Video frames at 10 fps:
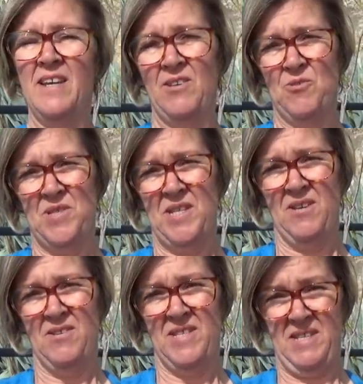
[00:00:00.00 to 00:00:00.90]
and
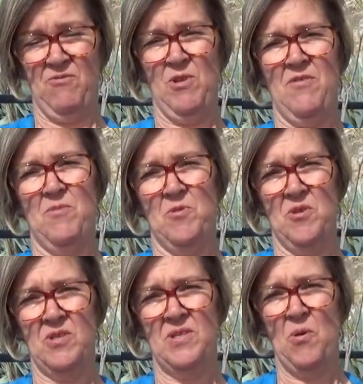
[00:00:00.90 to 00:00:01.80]
also several other
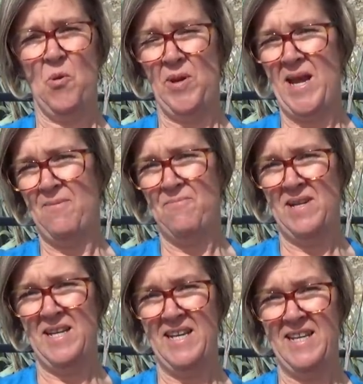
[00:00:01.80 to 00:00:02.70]
books on Anne
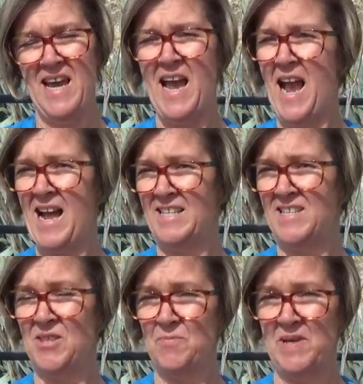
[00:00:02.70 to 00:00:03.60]
Boleyn and
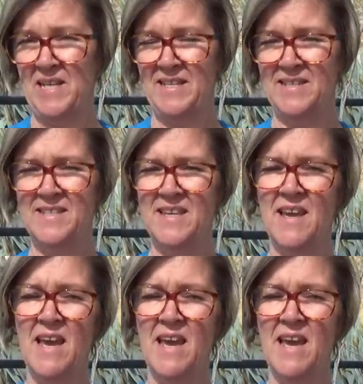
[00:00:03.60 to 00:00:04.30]
the Boleyns.